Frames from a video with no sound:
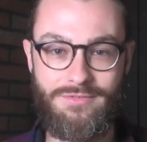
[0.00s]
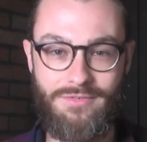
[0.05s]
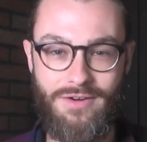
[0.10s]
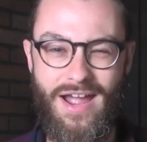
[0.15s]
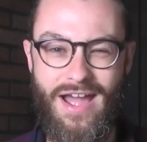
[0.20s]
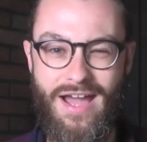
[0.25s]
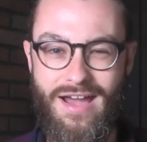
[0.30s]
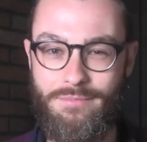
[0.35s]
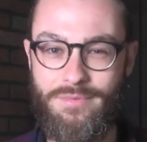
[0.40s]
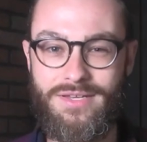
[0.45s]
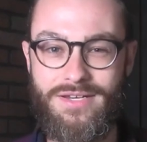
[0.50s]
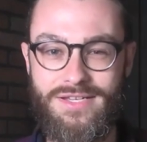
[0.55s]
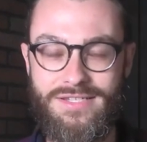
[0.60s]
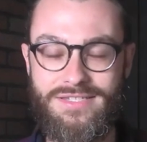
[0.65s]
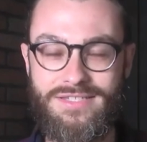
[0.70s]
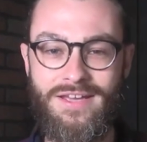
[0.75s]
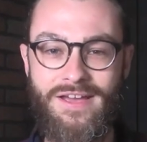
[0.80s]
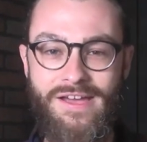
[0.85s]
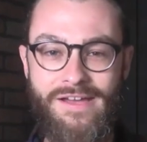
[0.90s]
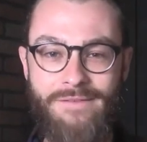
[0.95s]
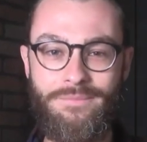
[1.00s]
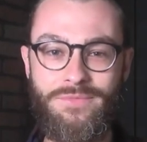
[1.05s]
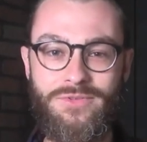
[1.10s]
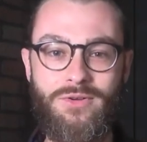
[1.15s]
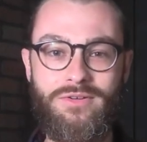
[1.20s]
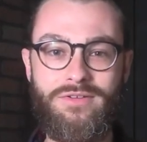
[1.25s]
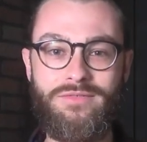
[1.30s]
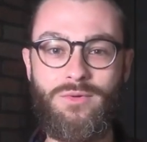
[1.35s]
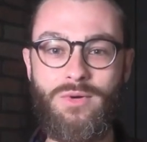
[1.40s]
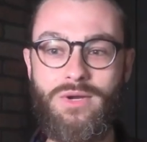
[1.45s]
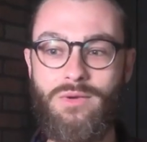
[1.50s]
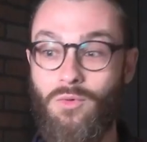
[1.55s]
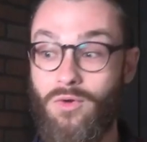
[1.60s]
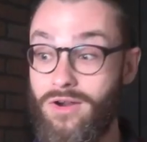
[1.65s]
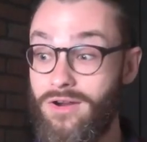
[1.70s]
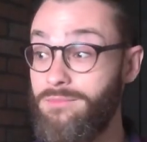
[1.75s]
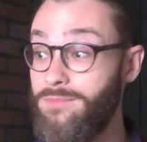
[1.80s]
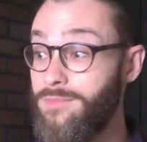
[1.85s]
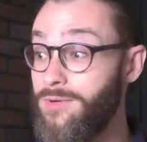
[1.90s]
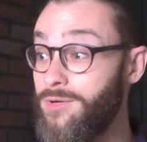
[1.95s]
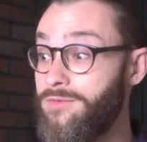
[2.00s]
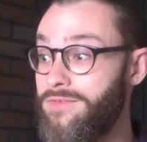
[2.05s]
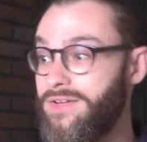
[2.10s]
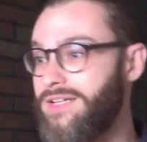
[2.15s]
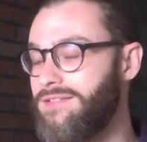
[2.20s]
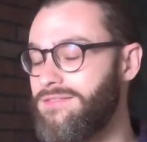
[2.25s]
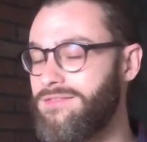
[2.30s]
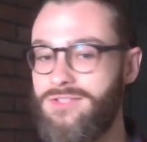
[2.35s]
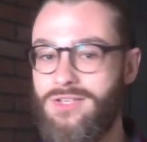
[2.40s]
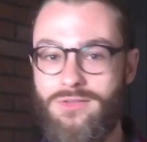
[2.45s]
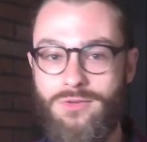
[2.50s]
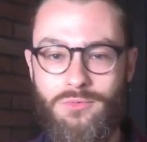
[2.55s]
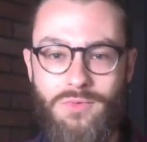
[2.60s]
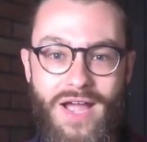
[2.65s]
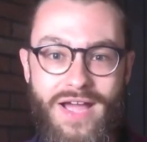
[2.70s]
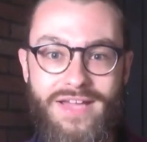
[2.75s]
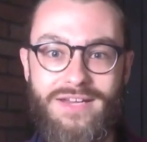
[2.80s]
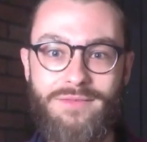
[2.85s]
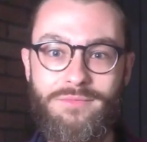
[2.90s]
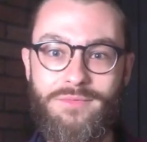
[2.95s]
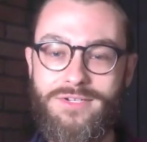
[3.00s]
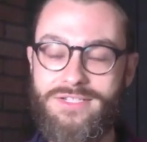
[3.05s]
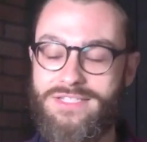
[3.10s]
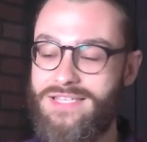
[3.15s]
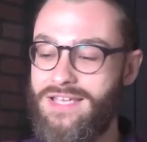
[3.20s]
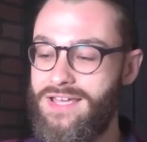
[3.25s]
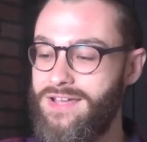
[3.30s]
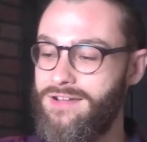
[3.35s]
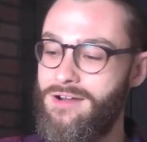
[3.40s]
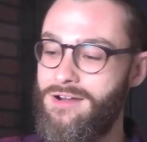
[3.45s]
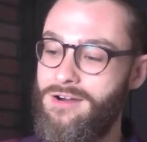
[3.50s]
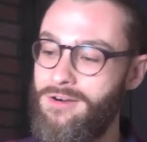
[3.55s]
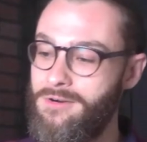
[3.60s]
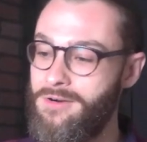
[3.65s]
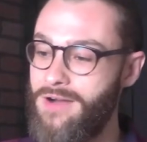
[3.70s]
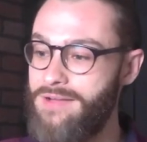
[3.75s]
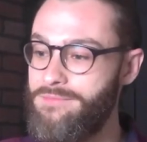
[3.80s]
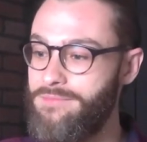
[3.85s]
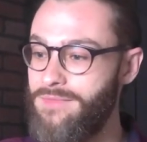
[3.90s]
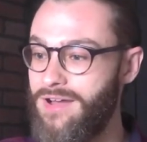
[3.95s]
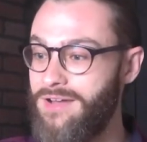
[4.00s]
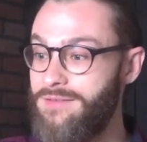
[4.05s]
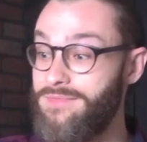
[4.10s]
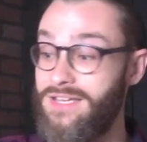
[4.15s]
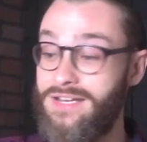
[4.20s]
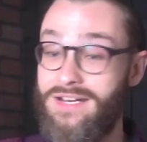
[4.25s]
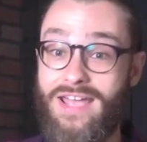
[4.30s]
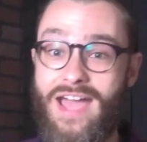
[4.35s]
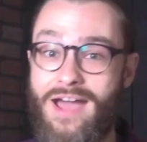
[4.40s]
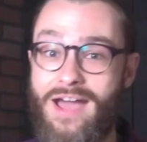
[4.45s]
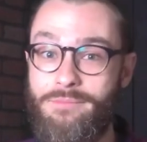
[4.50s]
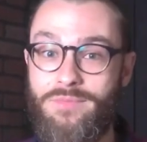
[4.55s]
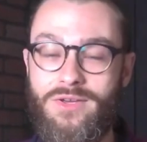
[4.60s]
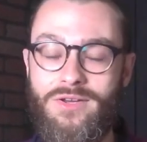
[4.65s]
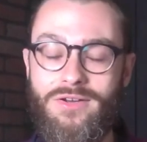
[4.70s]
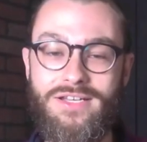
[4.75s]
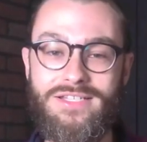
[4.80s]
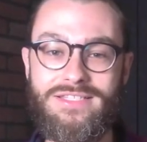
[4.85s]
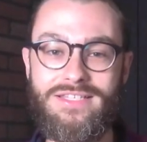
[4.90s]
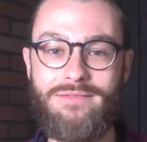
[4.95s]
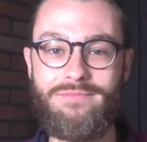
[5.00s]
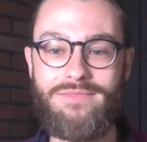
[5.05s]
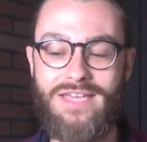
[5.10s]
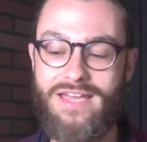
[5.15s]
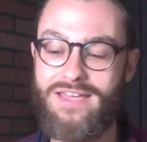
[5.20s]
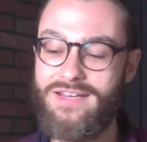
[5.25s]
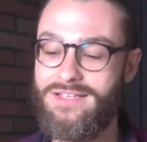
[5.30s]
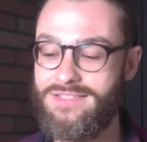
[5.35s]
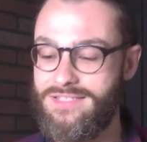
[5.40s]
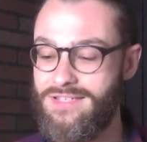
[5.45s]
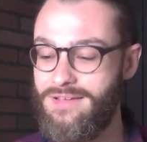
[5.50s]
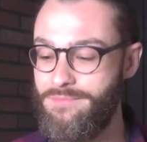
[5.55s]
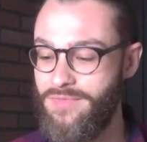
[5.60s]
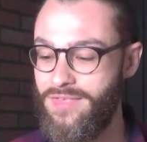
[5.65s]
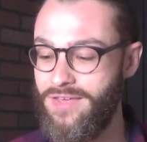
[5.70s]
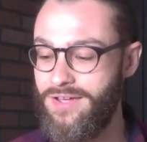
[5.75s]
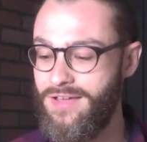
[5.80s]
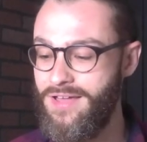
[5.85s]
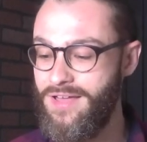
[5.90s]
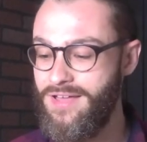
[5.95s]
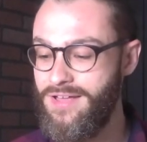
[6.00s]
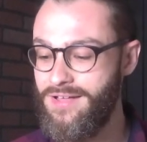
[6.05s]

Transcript: of our happiness. So even when we're moving to the right and we're saying, oh, I'm, I'm getting happier because I'm gaining something,